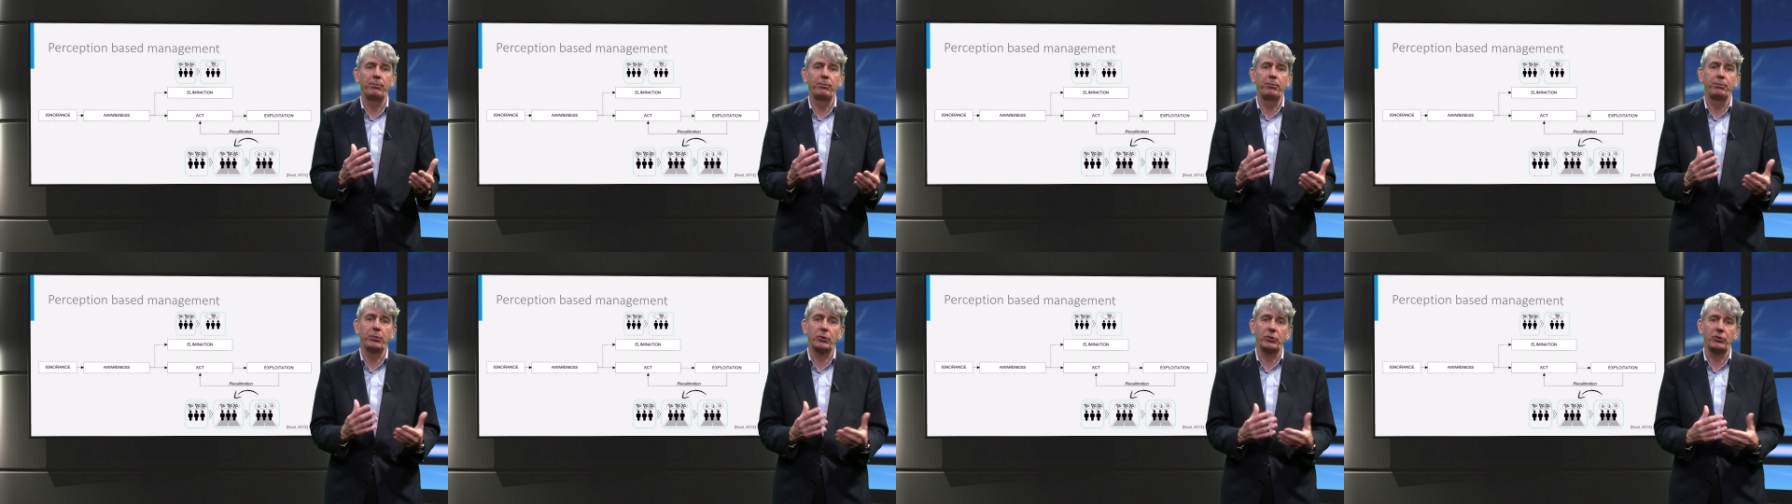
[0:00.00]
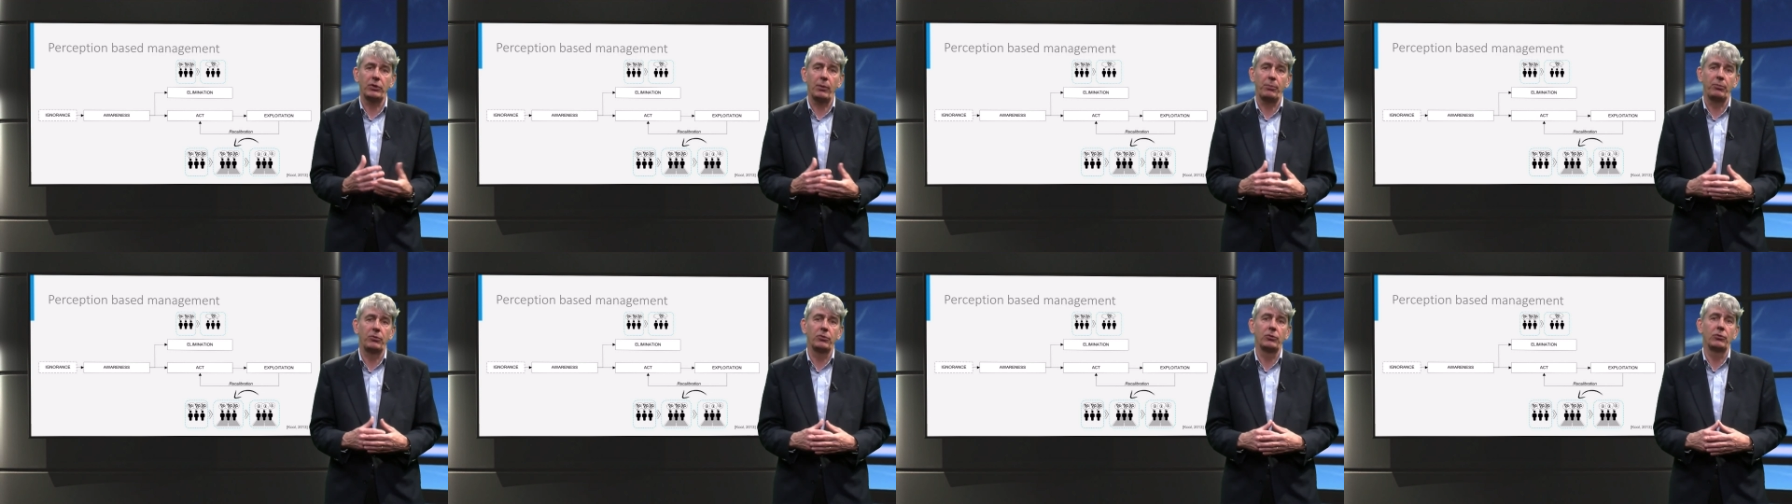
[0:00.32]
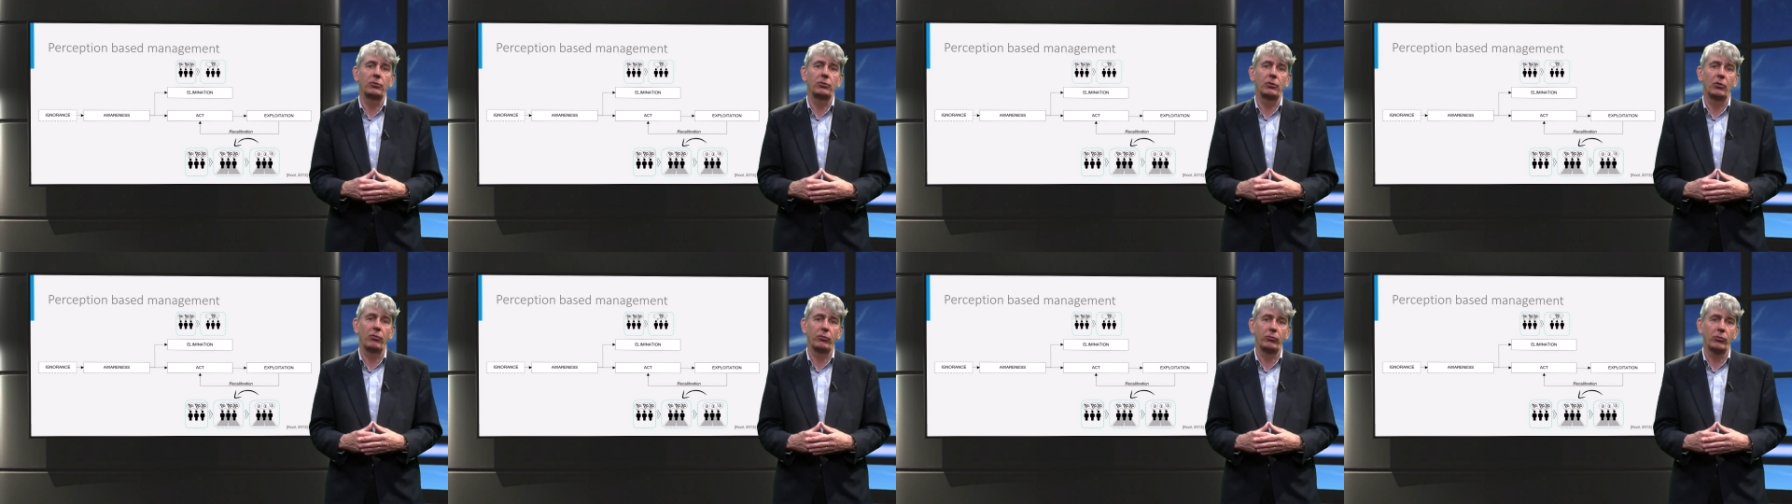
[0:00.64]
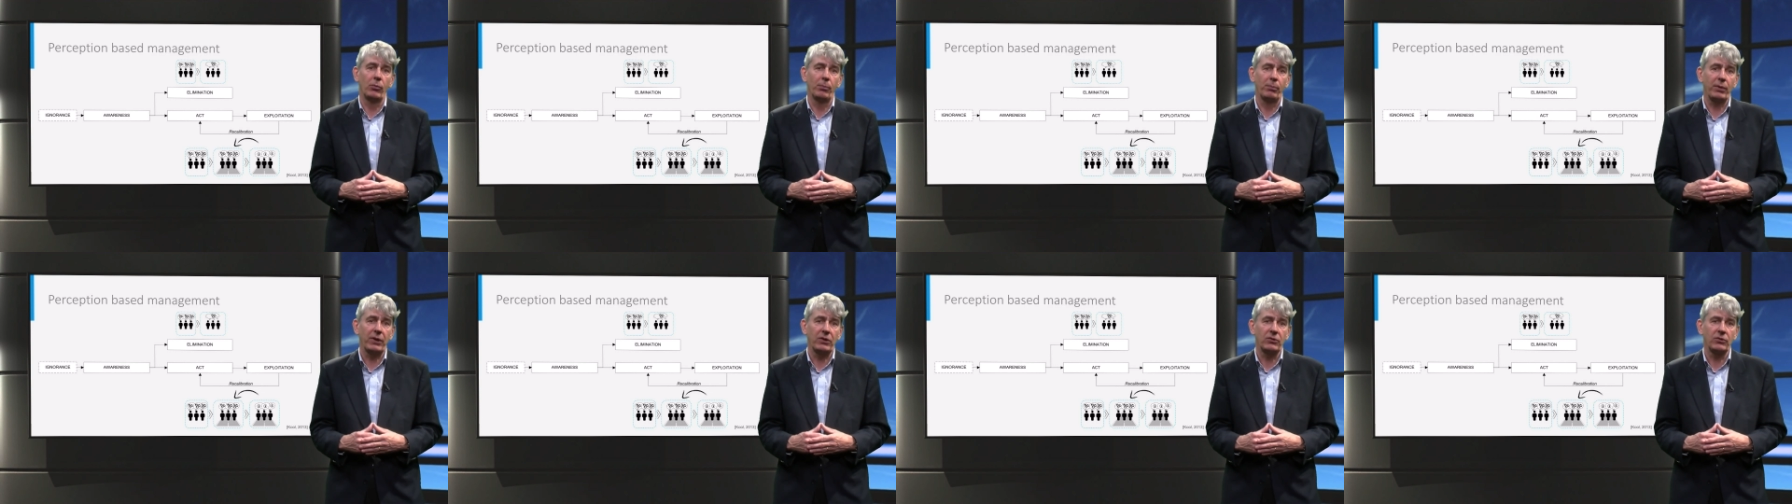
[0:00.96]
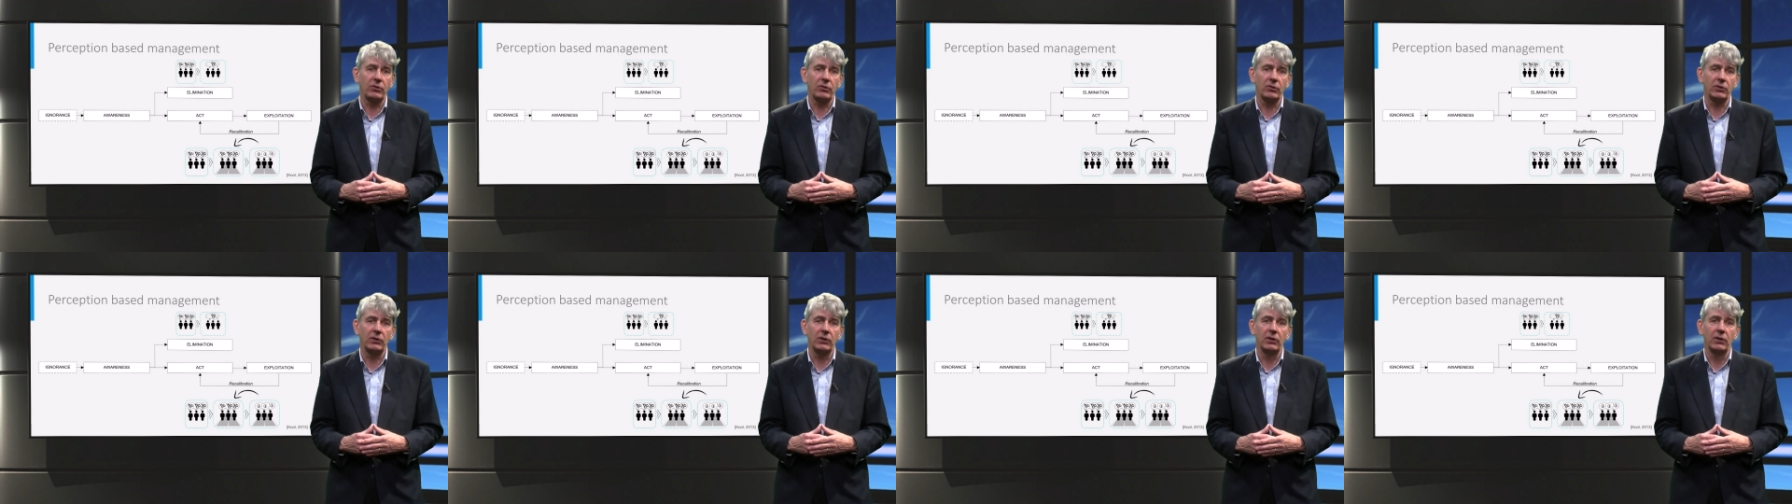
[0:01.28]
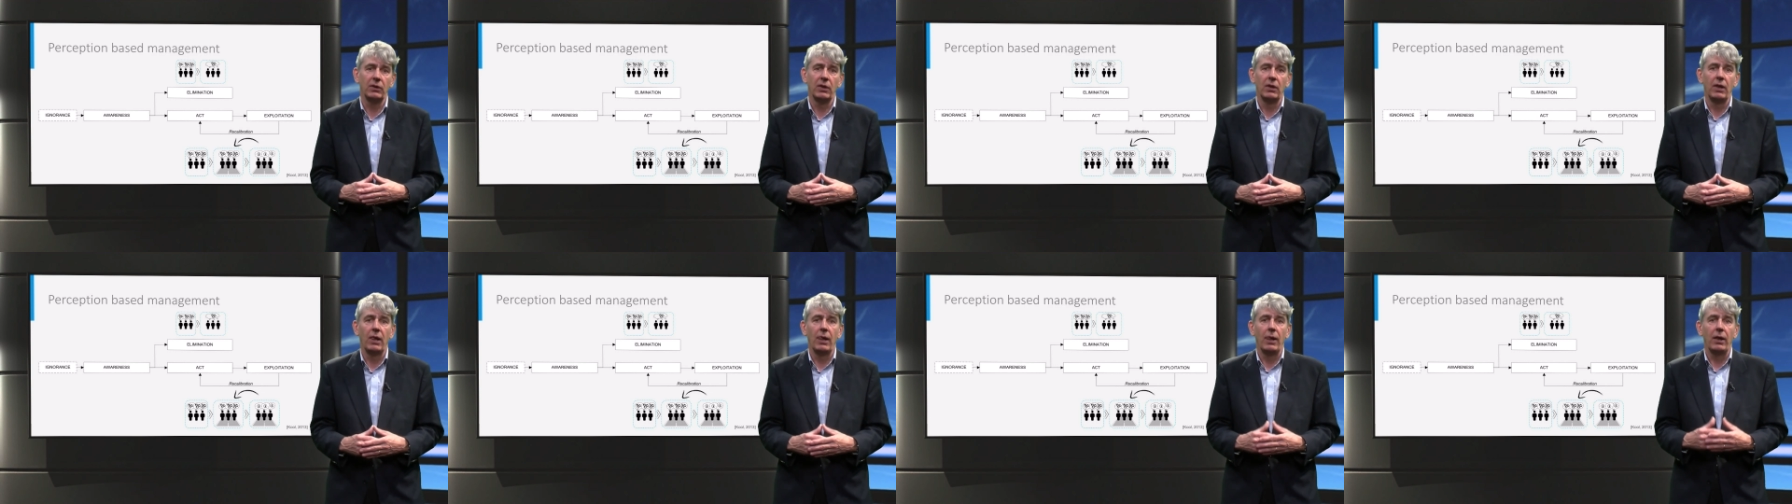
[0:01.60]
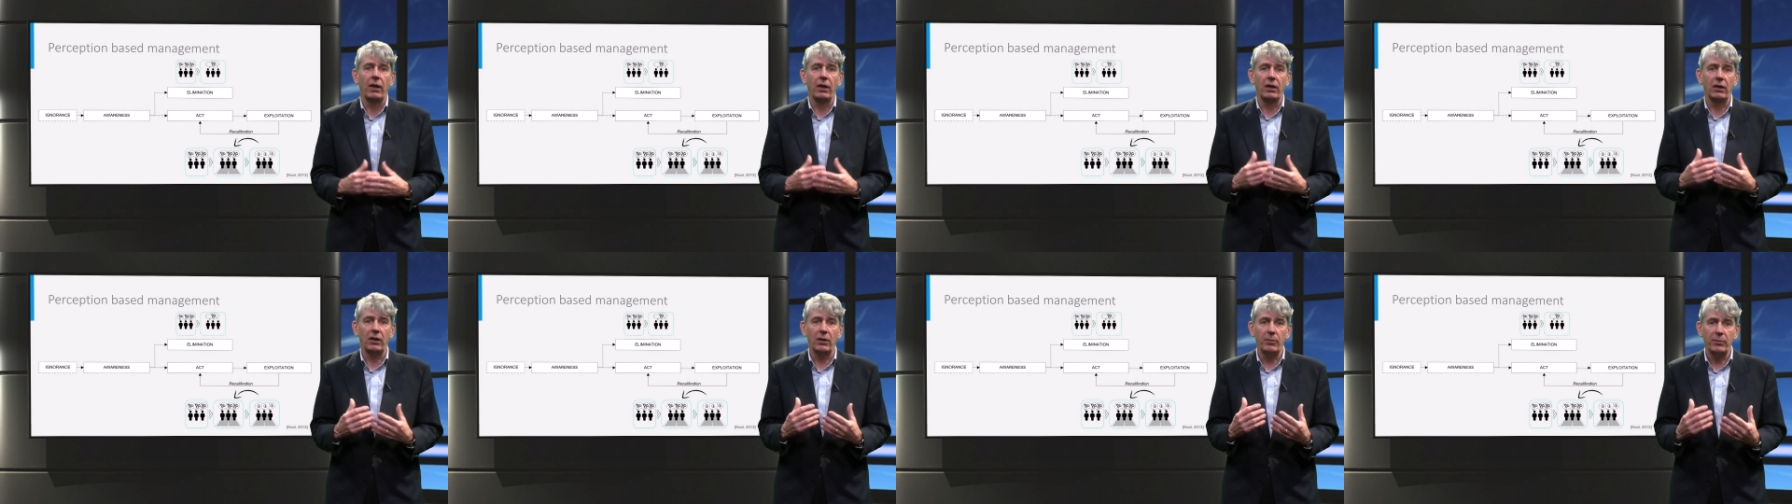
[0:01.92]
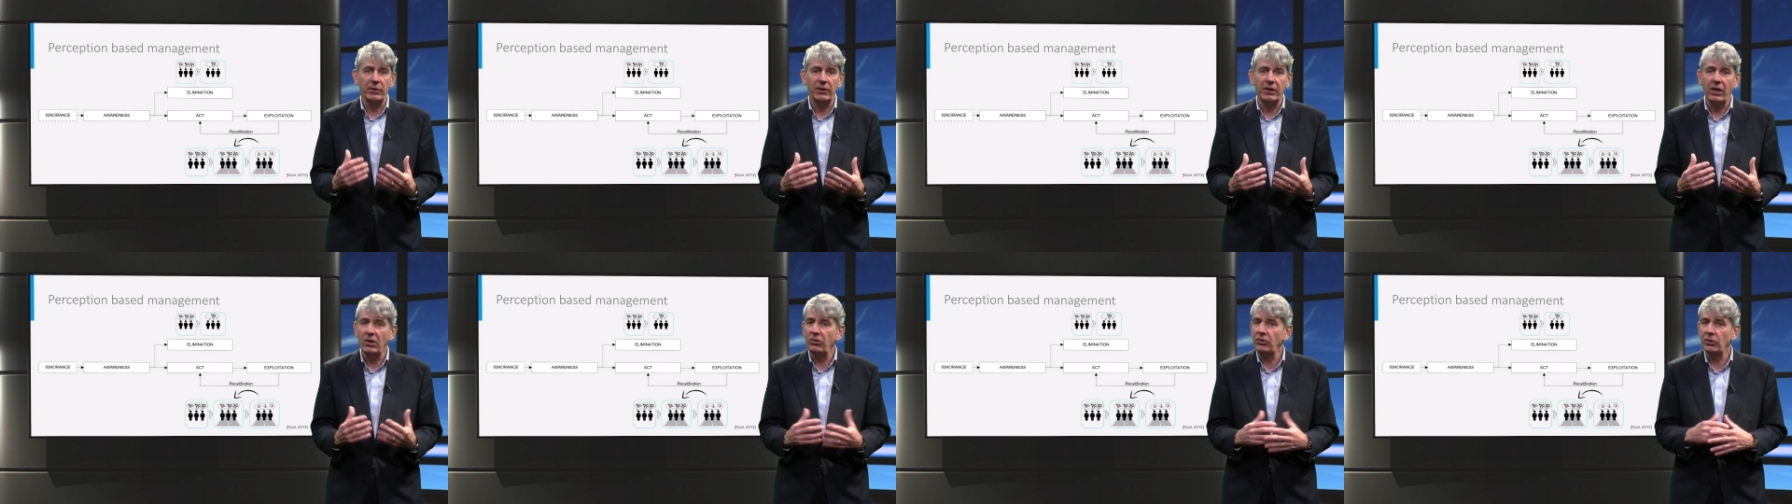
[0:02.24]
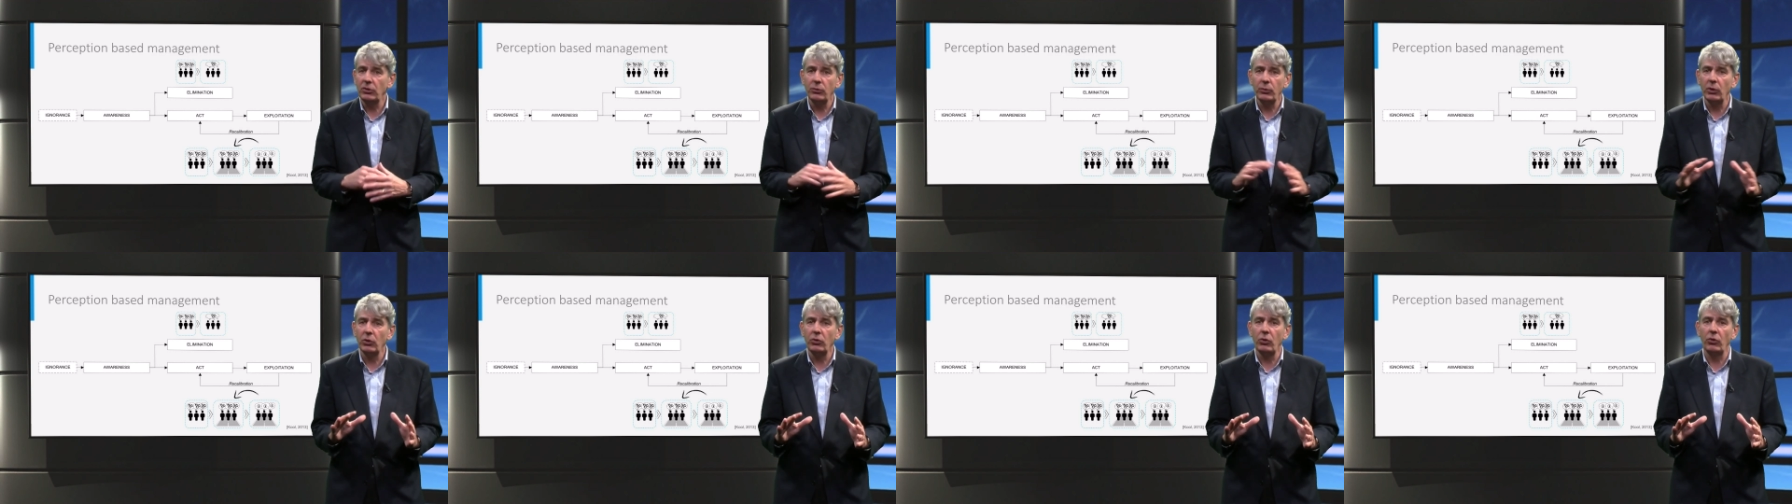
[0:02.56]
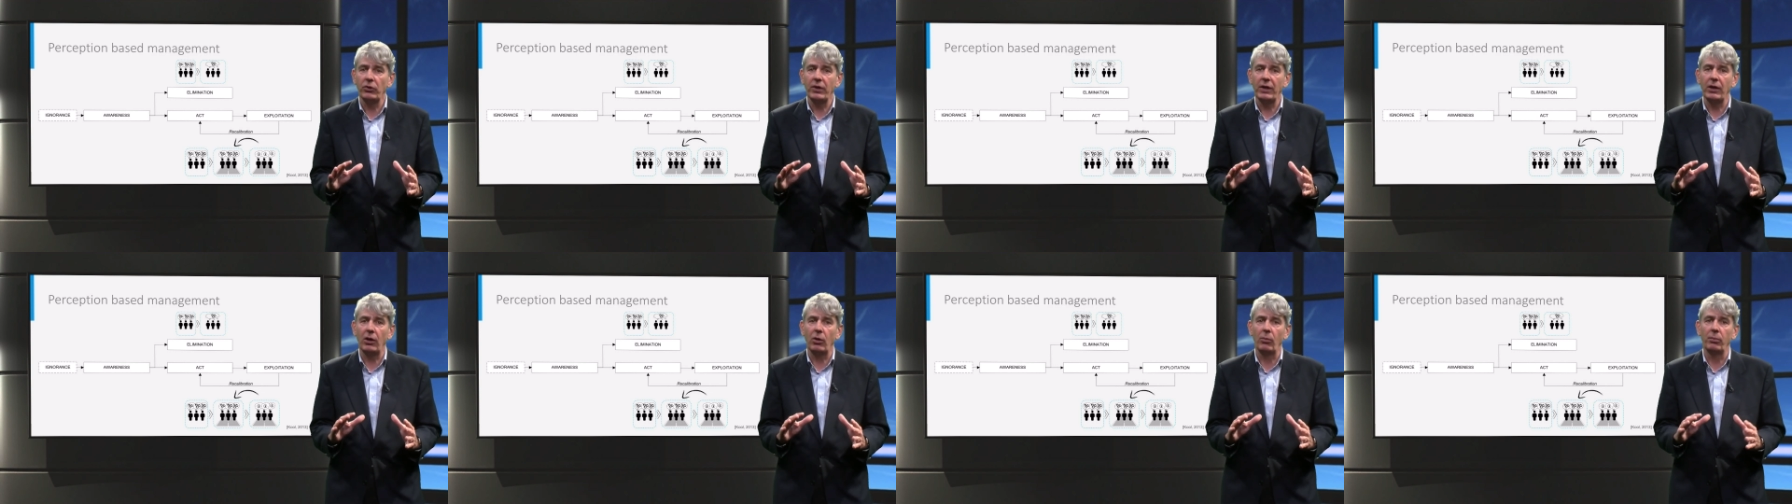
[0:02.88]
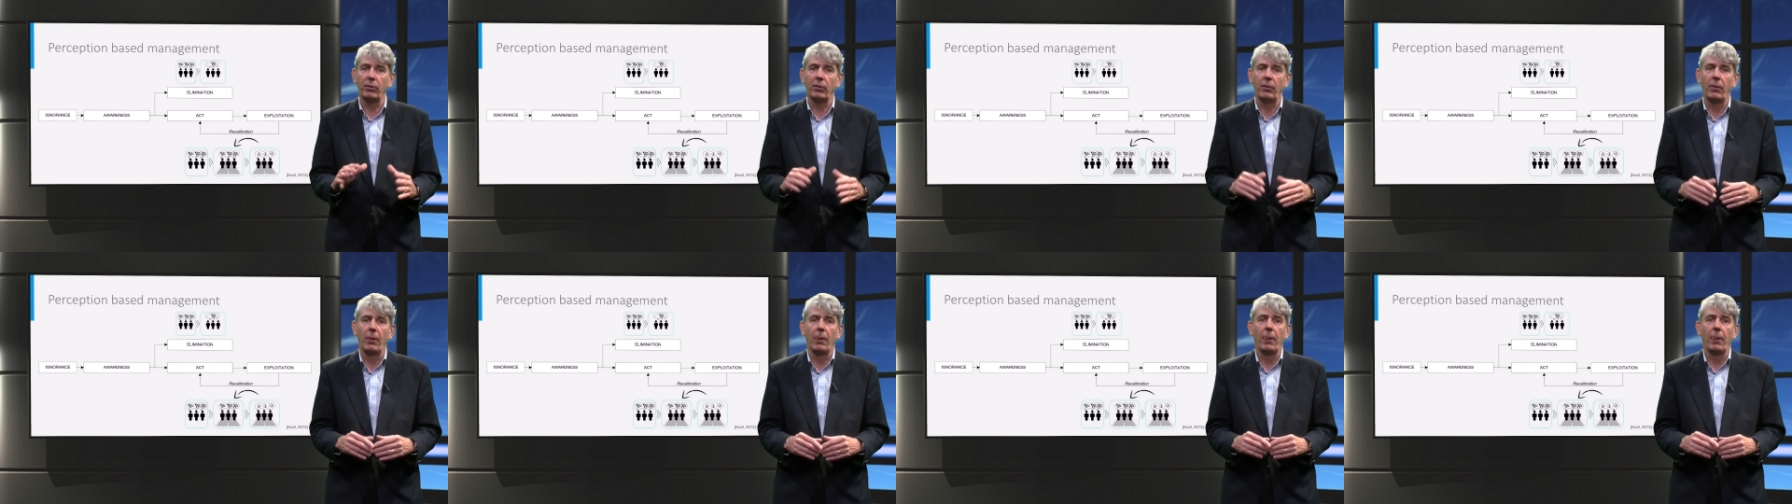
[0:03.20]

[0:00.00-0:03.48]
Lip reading: perceptions of complexity. Elimination will not help.